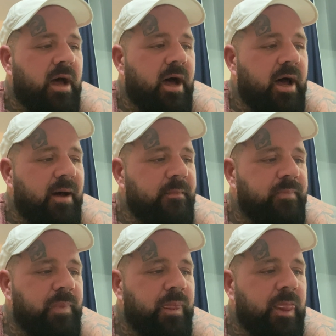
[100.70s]

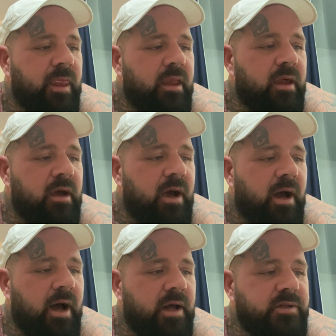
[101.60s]
Um,
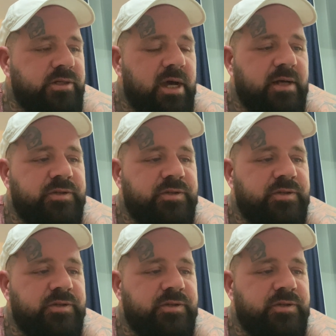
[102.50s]
and yeah,